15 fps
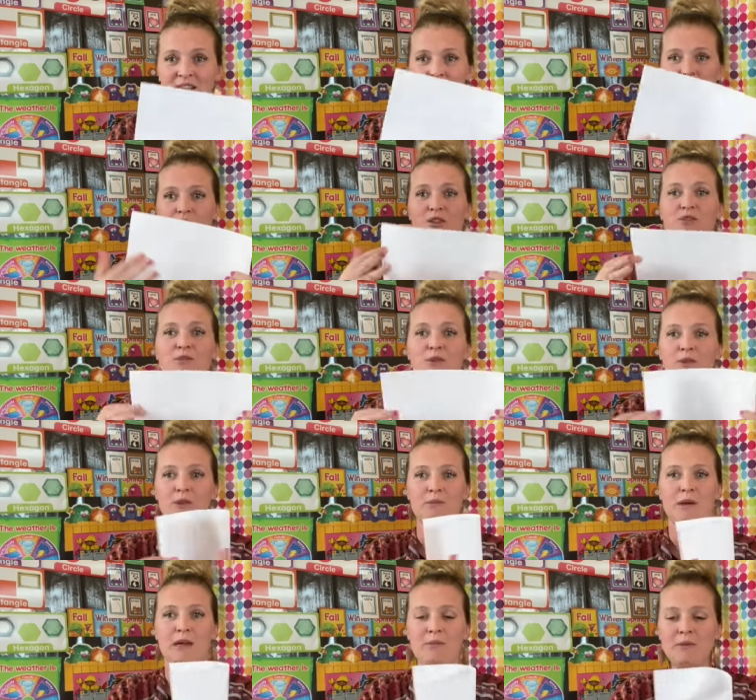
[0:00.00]
So you fold the
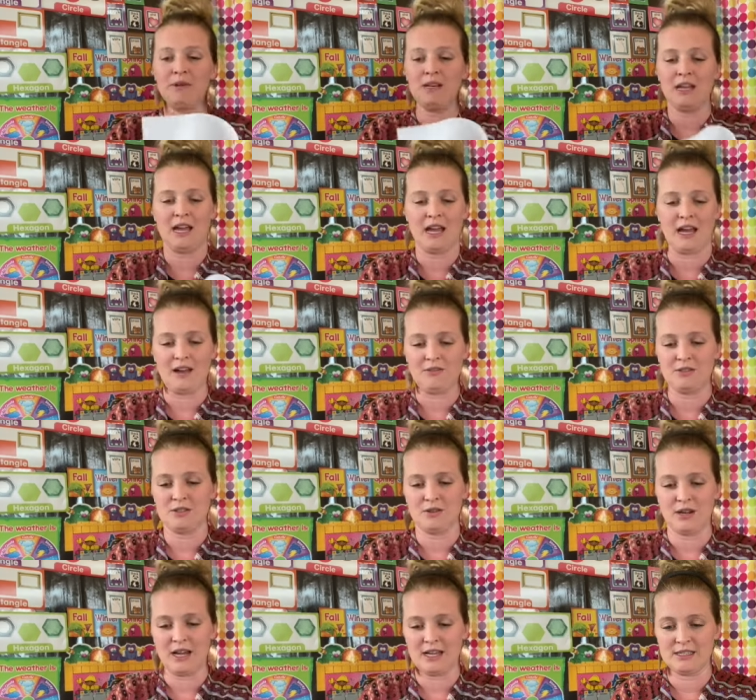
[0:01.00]
paper in half
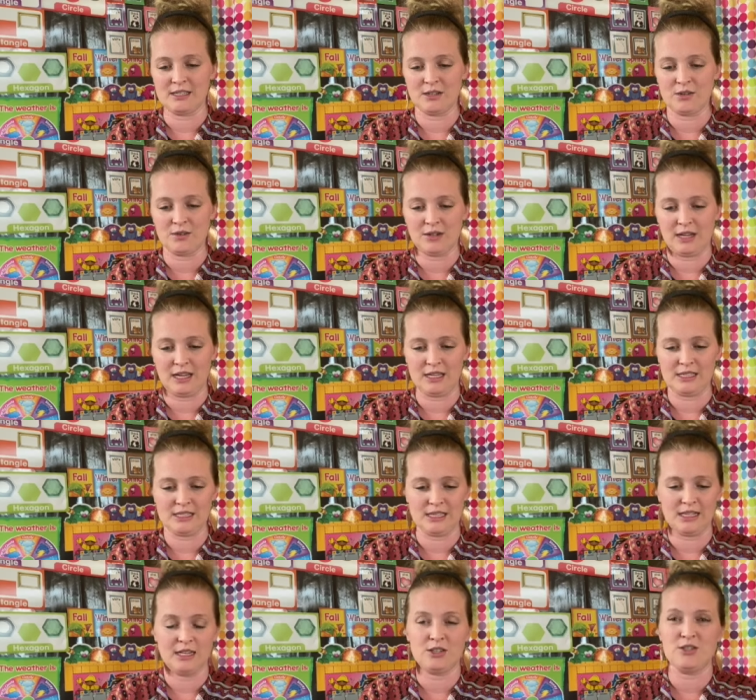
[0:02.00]
so it has a crease,
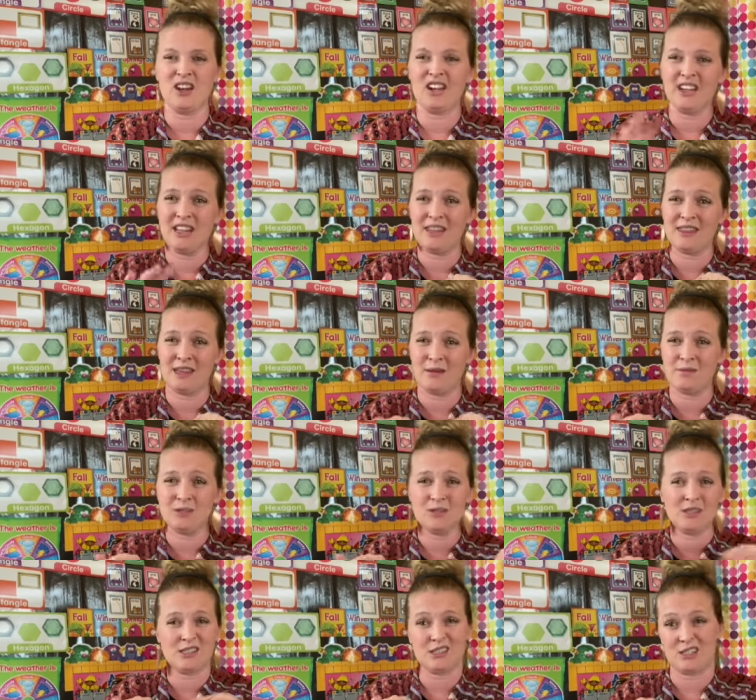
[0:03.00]
and I try to let them
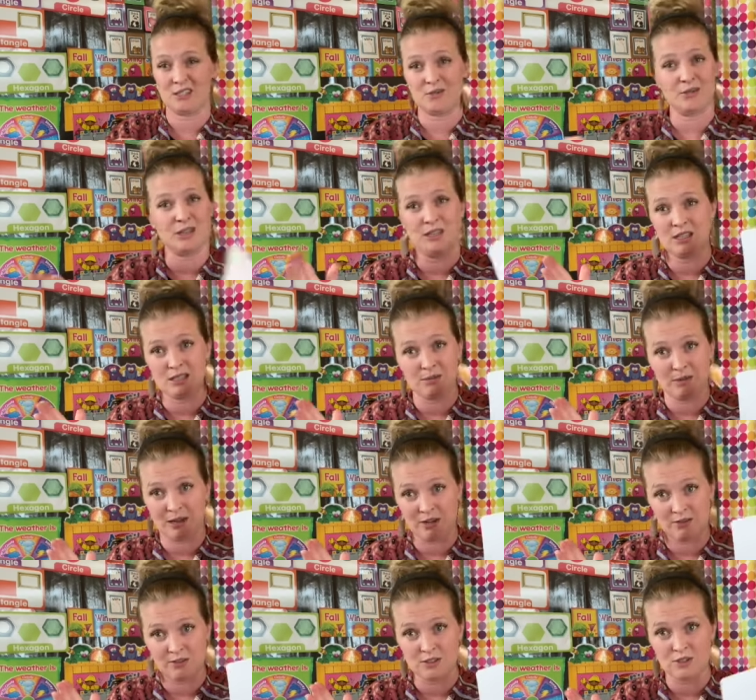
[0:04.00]
do this because it really doesn't
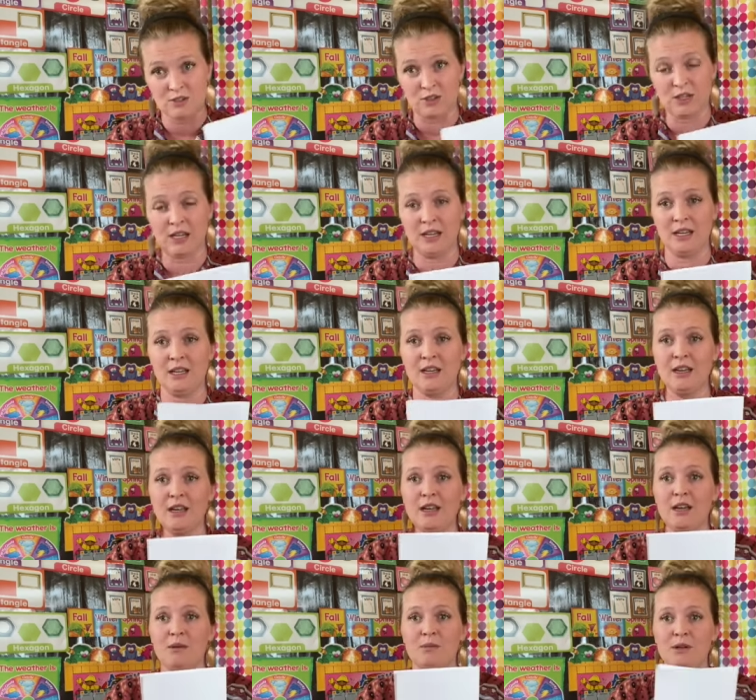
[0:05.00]
matter if it's crooked,
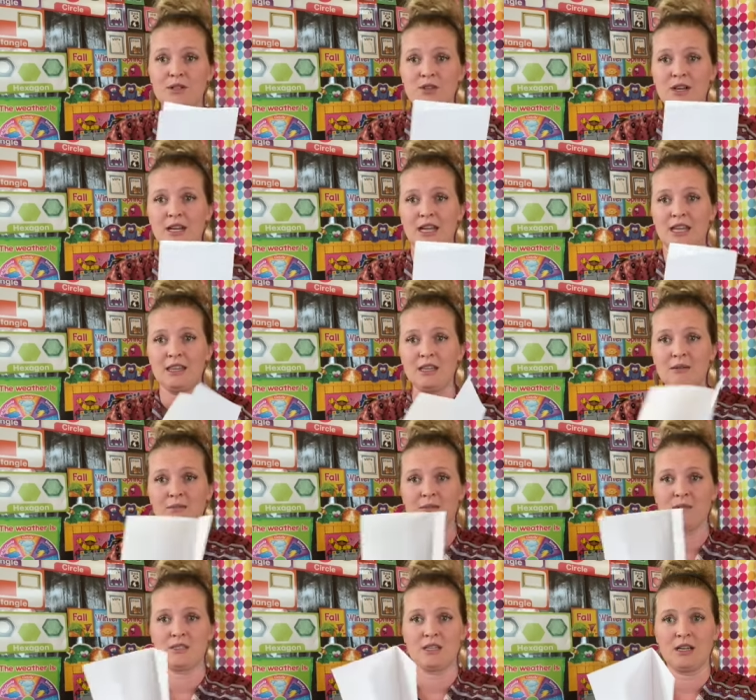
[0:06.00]
but try to get
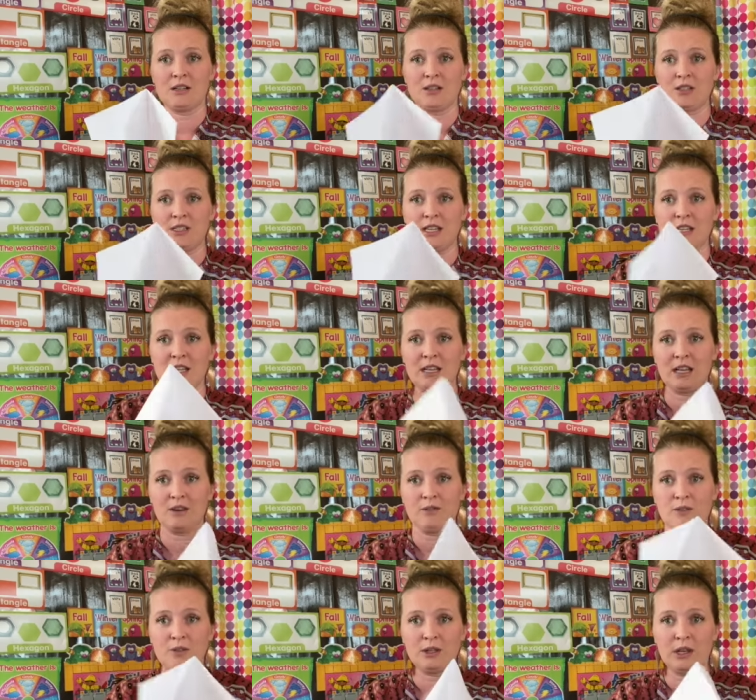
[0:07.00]
them to understand the idea
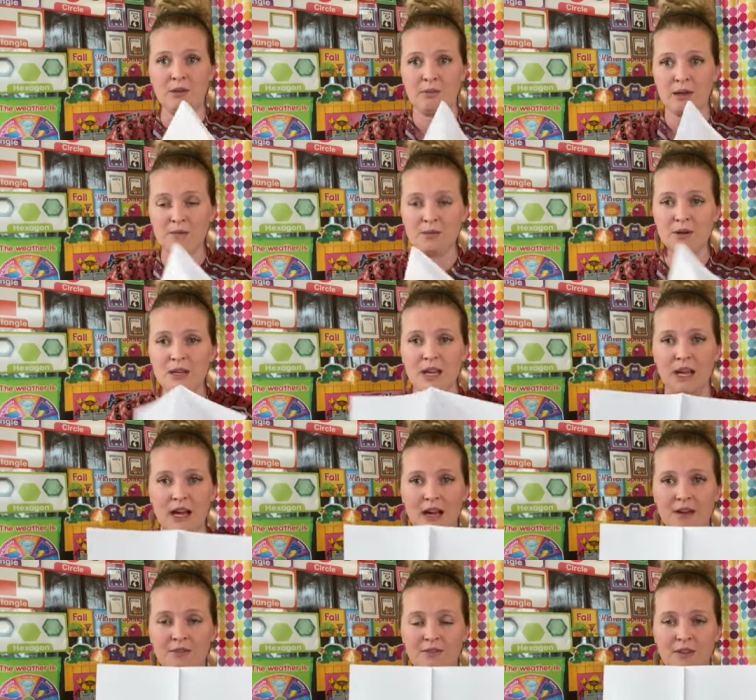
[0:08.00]
of folding a paper in
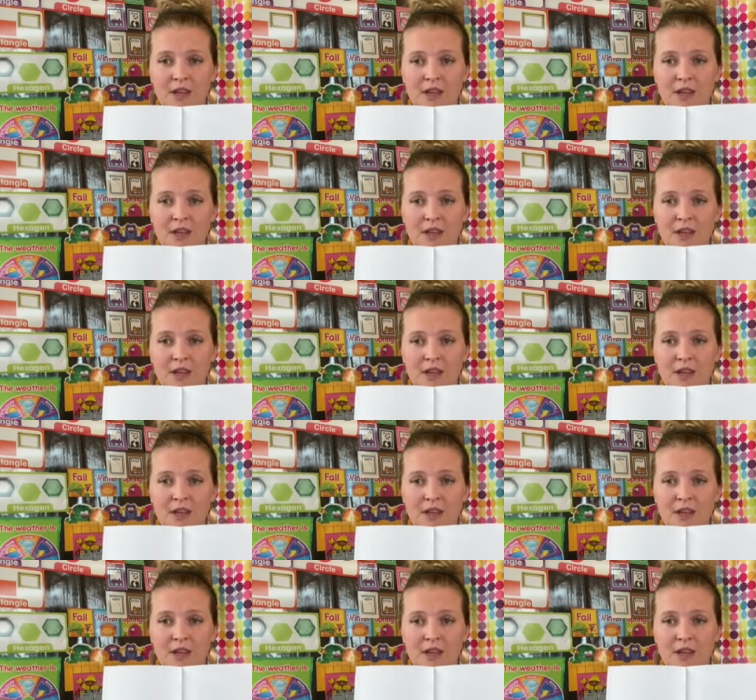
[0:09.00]
half.